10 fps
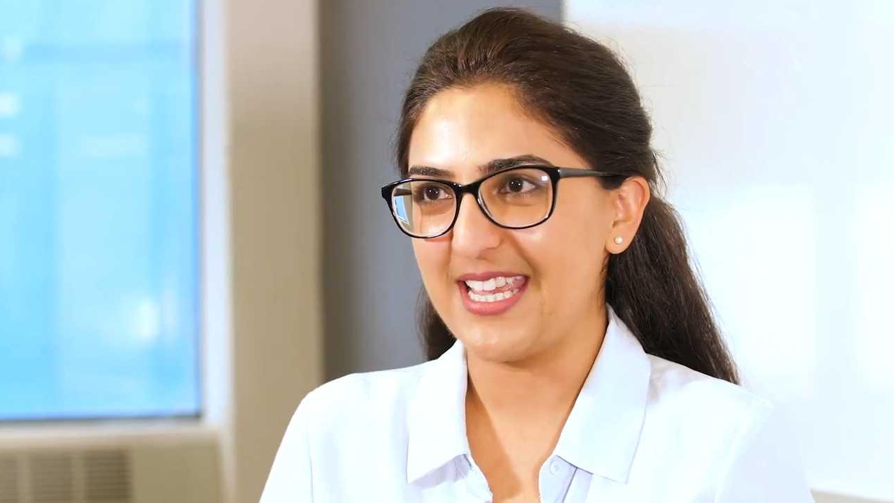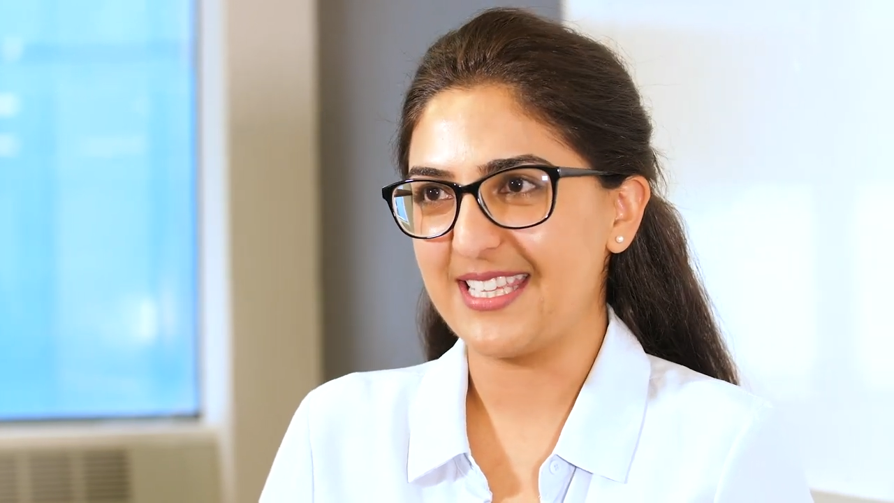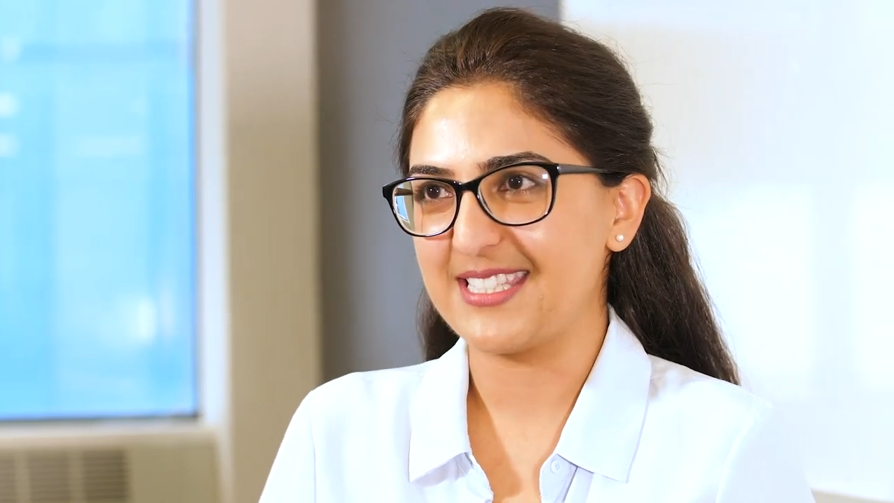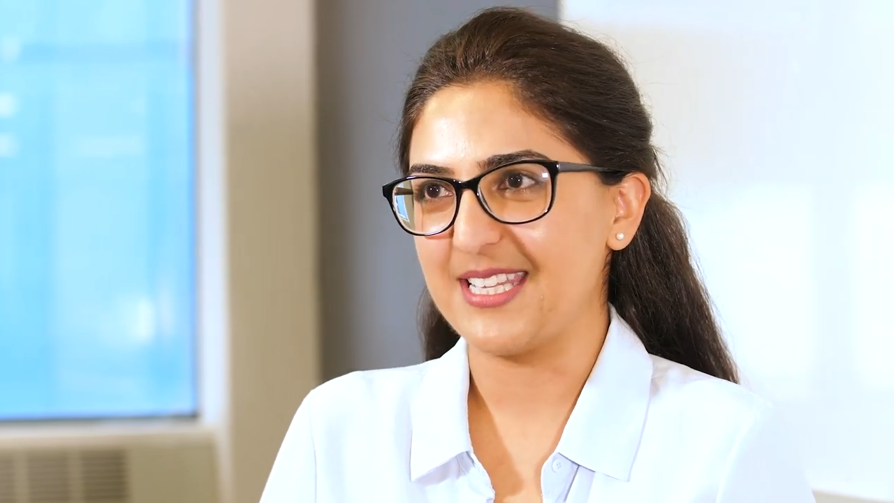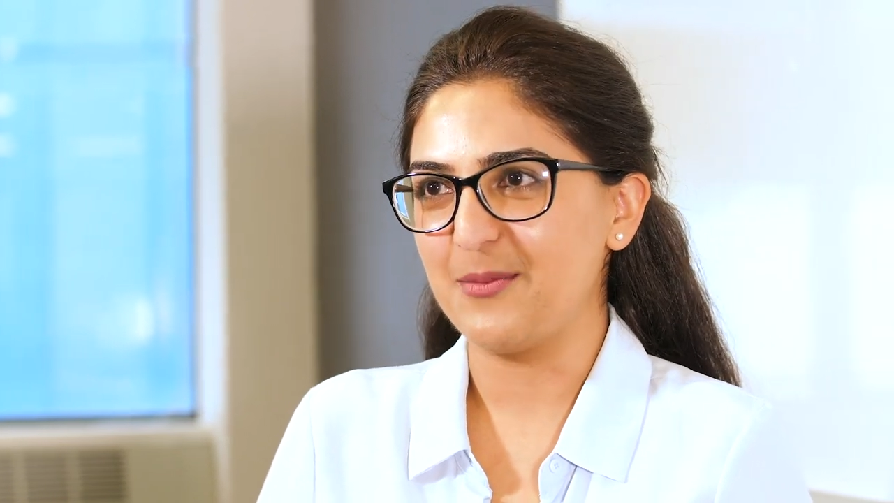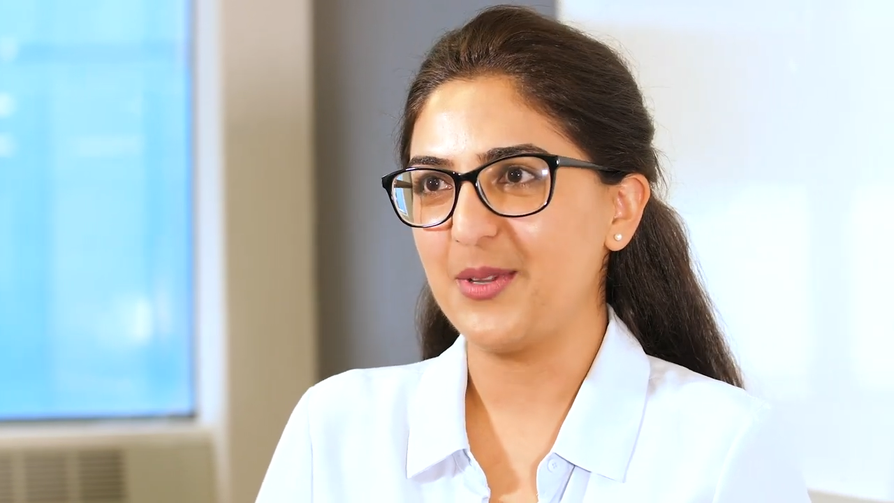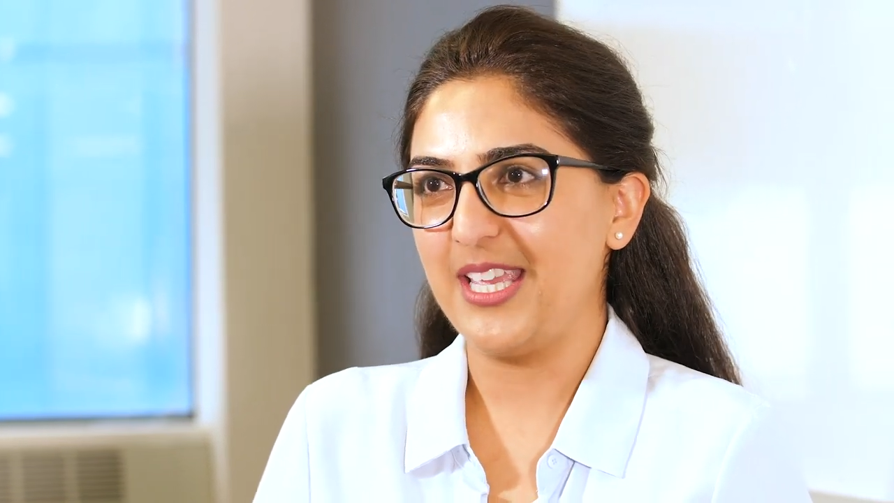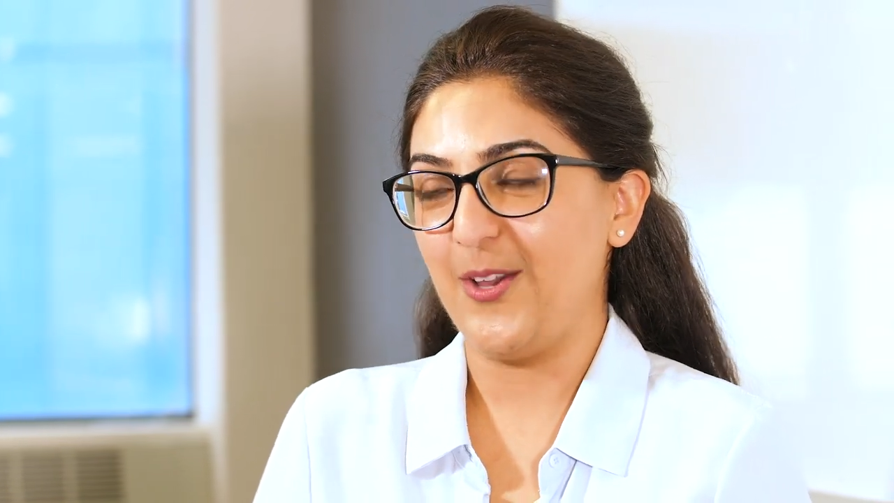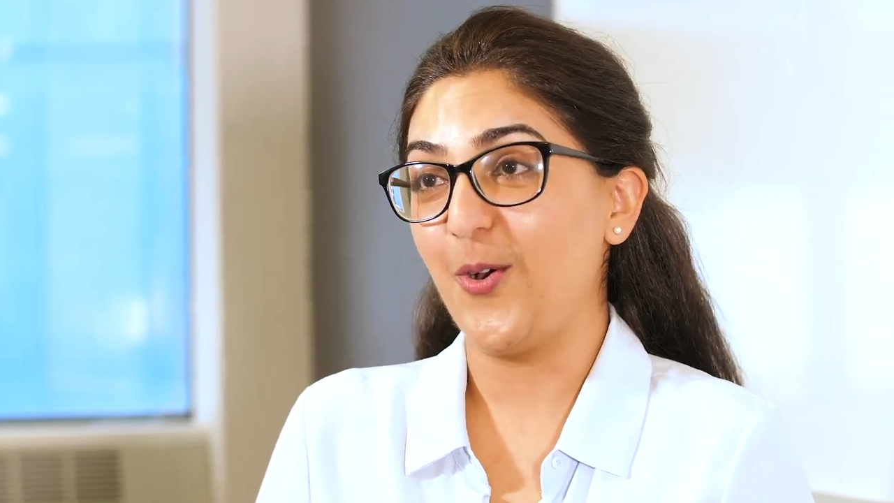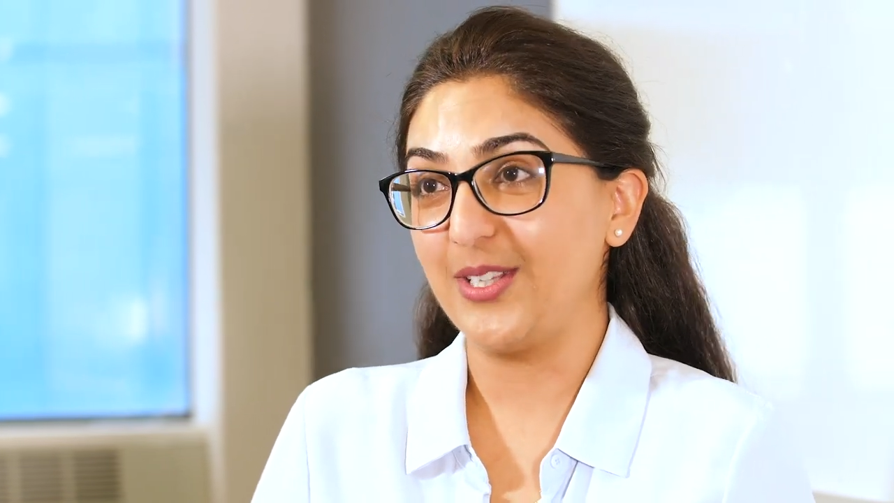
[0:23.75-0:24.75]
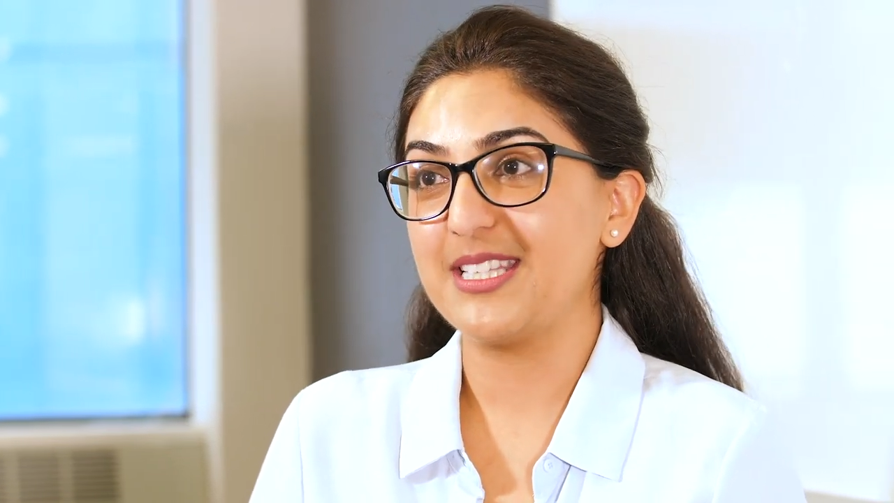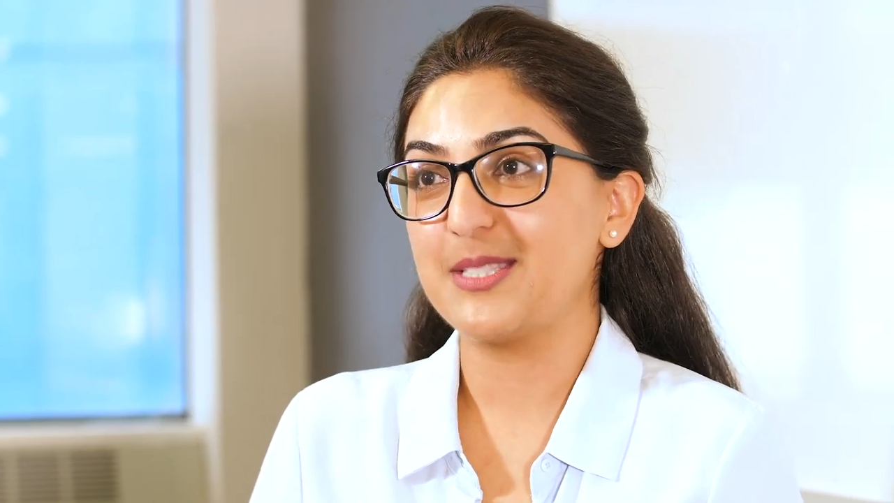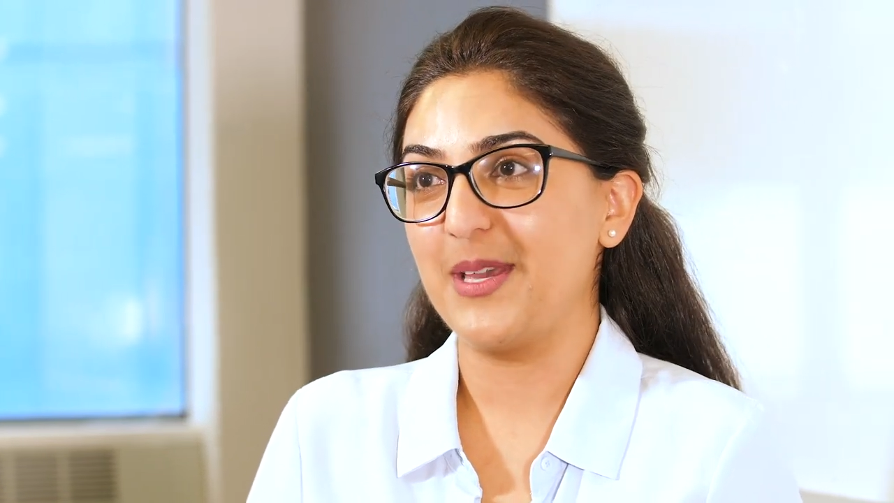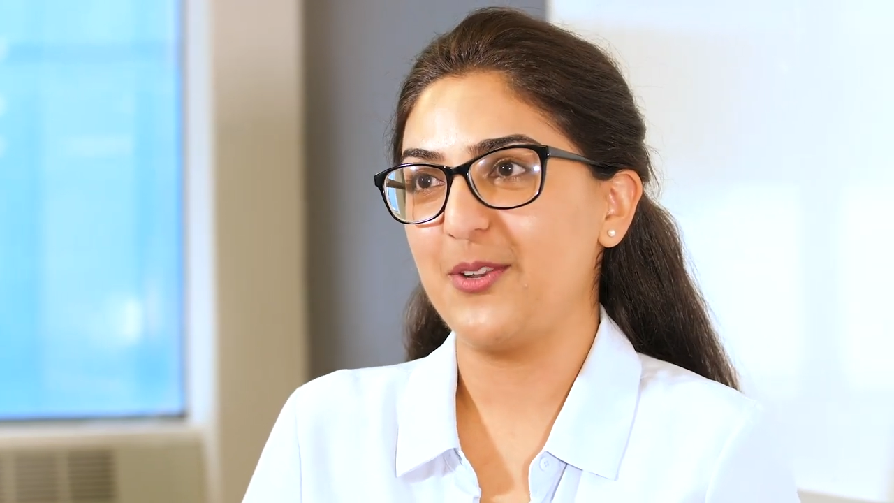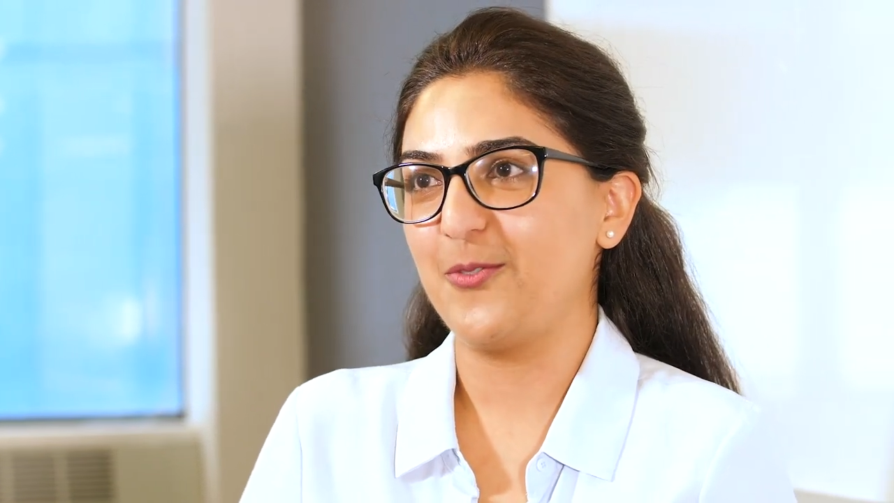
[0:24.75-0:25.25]
tech team, all in the
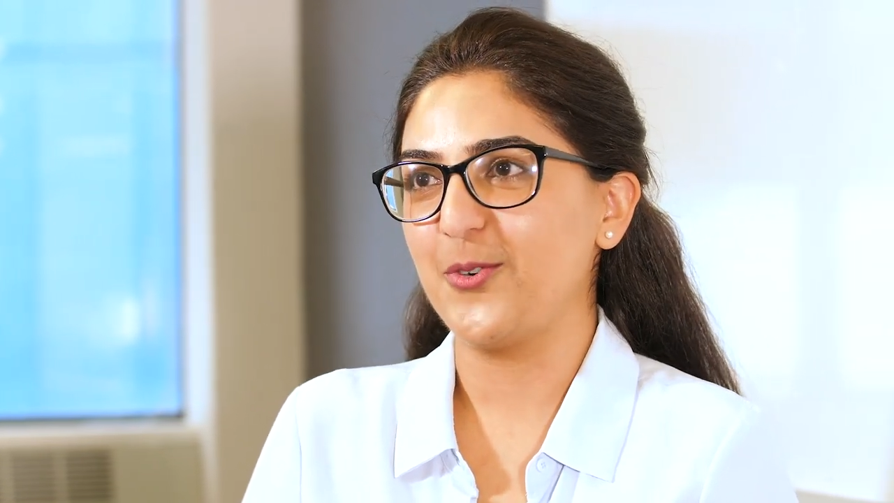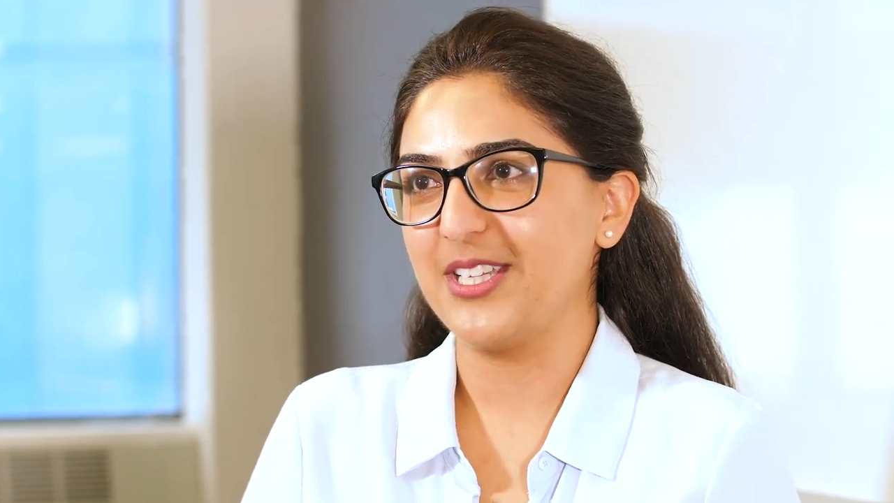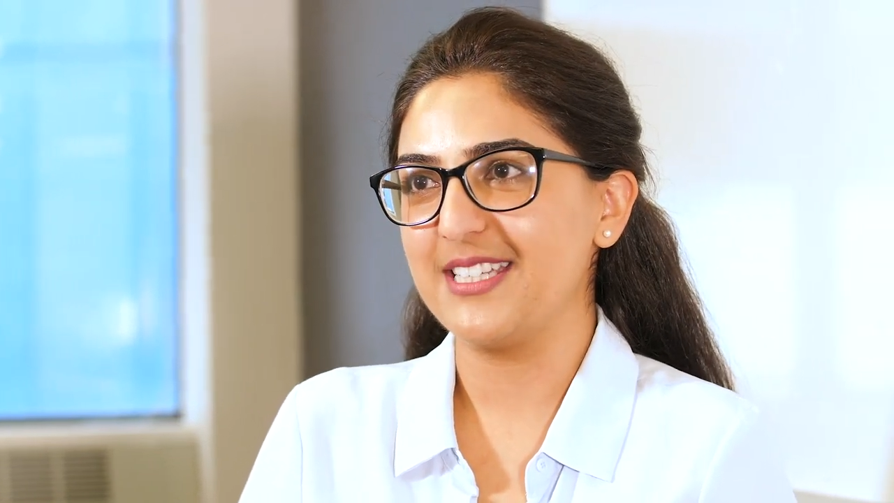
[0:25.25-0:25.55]
span of 4